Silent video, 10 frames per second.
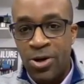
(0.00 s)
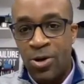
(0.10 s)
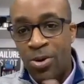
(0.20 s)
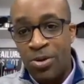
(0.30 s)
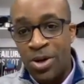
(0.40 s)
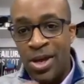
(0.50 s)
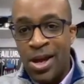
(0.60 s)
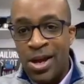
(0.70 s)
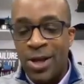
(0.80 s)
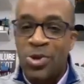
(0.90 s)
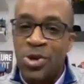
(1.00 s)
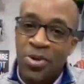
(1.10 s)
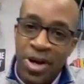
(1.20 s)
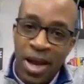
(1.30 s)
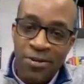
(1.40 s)
And don't worry, next
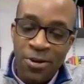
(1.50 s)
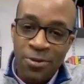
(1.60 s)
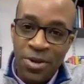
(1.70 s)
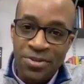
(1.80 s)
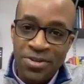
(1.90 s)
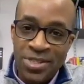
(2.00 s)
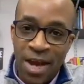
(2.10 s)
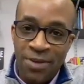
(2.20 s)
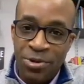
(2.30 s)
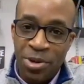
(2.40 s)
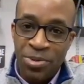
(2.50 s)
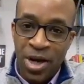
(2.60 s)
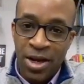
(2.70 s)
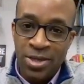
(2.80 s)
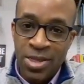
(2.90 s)
week we're going to have another one of these live stream
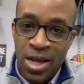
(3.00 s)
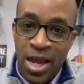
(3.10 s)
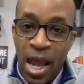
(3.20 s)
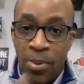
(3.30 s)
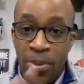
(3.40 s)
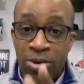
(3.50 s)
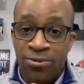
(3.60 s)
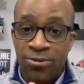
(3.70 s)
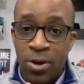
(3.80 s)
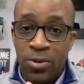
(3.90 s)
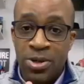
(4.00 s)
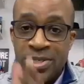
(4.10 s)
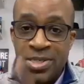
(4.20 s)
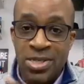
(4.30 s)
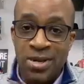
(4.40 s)
trainings, and we look
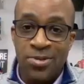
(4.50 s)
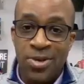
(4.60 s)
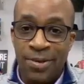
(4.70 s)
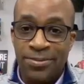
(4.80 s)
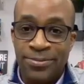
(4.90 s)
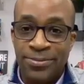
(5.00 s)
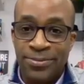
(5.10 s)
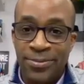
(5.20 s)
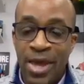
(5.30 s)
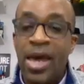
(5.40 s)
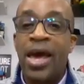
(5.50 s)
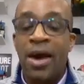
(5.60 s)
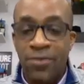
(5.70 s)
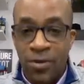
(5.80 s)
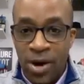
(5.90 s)
forward to seeing you then.
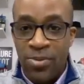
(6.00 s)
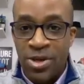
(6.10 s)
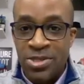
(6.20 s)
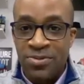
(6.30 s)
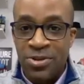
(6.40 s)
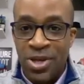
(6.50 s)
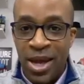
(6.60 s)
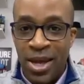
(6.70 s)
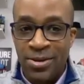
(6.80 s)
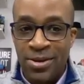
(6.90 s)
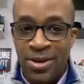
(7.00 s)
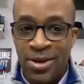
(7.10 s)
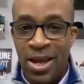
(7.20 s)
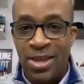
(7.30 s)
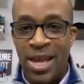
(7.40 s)
Have a great rest of your day,
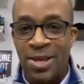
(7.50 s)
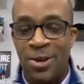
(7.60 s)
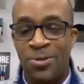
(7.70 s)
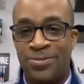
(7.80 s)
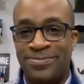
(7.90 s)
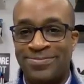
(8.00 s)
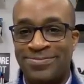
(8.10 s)
and thank you.